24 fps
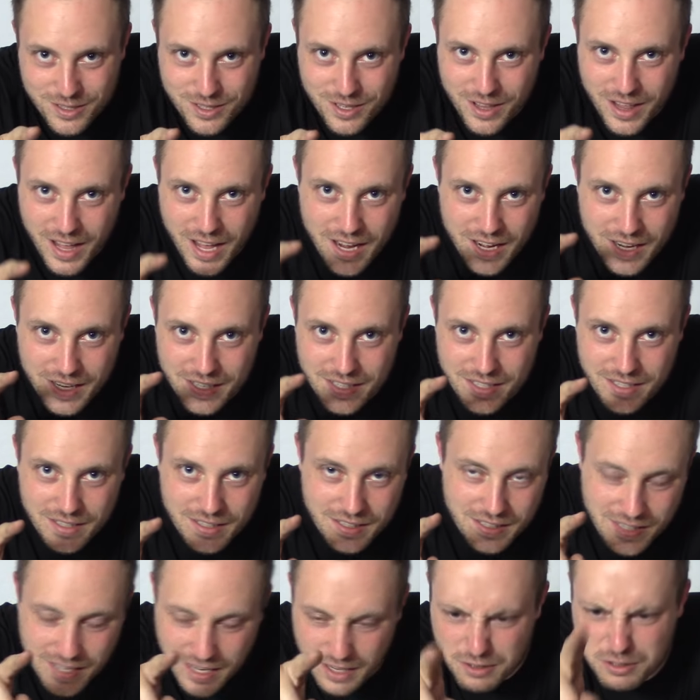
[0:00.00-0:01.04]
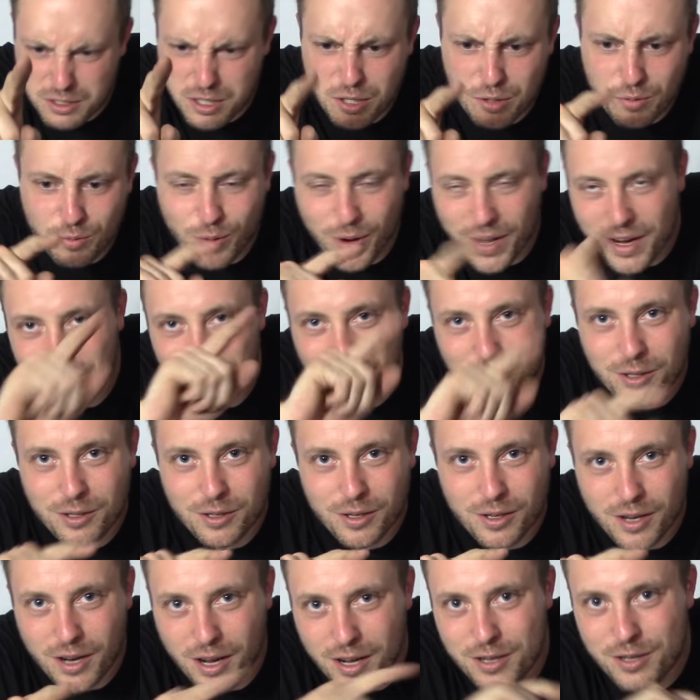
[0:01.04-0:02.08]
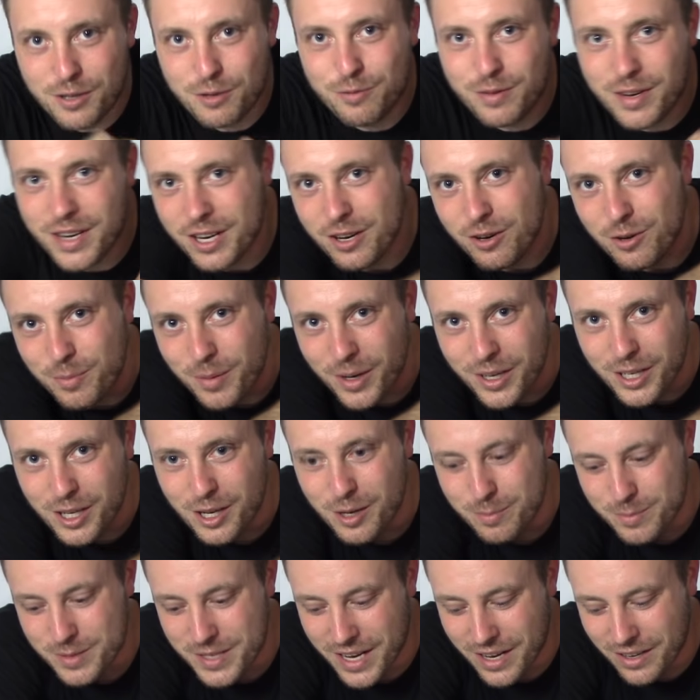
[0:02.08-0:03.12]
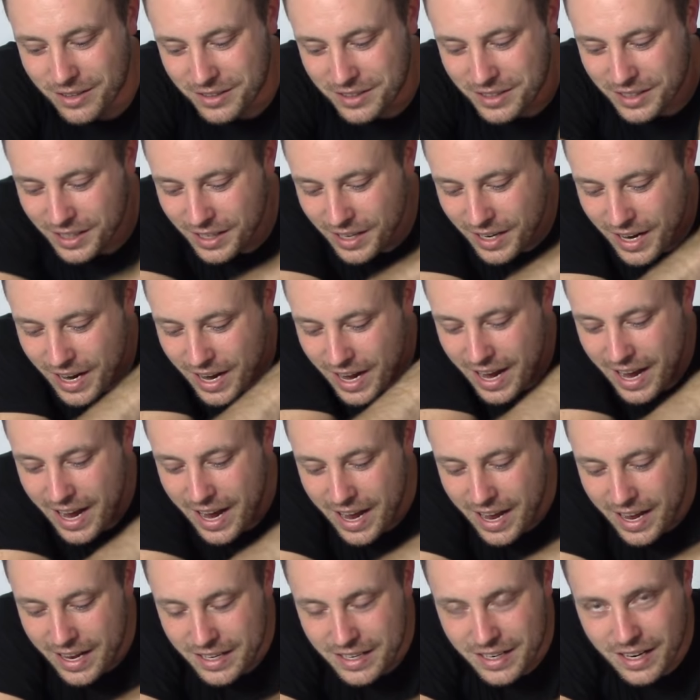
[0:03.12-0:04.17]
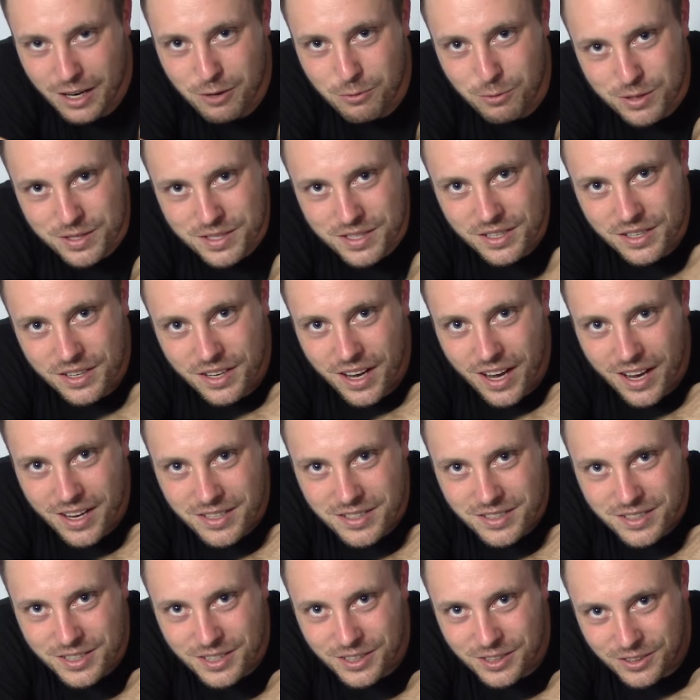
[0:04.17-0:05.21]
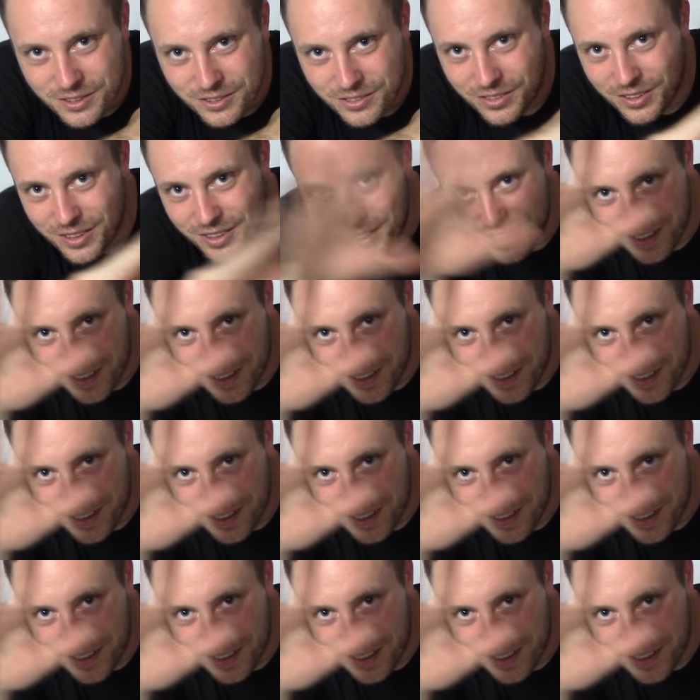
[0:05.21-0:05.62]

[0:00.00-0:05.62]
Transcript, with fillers: so that it tells you whenever a new video of mine comes out. And I will see you guys soon.